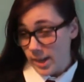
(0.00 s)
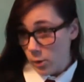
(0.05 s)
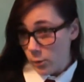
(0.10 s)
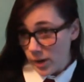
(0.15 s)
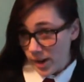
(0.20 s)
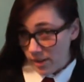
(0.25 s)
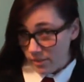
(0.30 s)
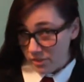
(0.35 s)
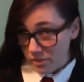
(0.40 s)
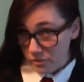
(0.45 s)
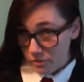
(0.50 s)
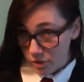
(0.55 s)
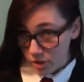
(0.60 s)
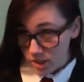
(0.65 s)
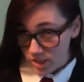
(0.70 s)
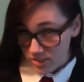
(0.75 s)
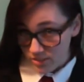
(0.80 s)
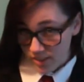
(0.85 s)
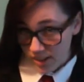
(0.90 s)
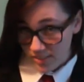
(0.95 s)
Now we have the
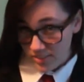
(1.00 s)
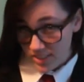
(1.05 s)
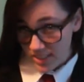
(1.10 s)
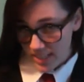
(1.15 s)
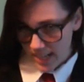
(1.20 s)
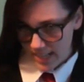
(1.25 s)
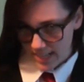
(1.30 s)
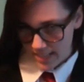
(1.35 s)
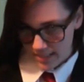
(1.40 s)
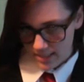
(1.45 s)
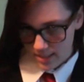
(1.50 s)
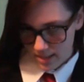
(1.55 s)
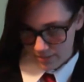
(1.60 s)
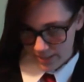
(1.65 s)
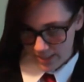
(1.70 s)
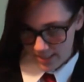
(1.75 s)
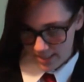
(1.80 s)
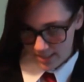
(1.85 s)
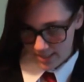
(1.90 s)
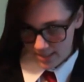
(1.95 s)
first 5 seconds
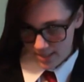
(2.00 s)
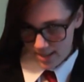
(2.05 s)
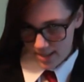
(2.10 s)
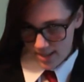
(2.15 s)
of it.